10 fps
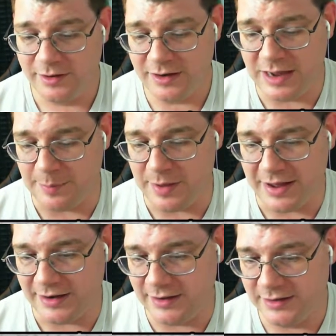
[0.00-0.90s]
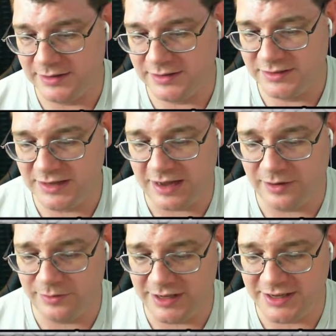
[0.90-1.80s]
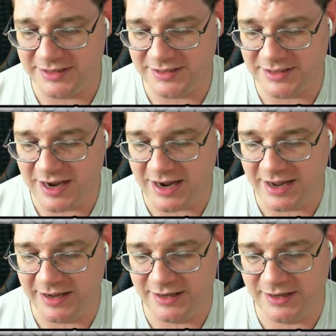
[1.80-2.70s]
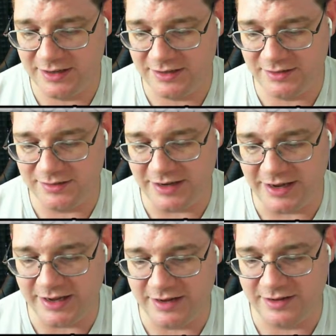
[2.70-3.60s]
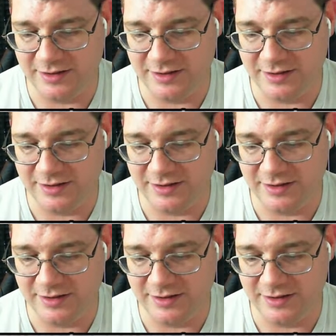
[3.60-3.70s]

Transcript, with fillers: Not bad. So I don't think he's as high as, yeah.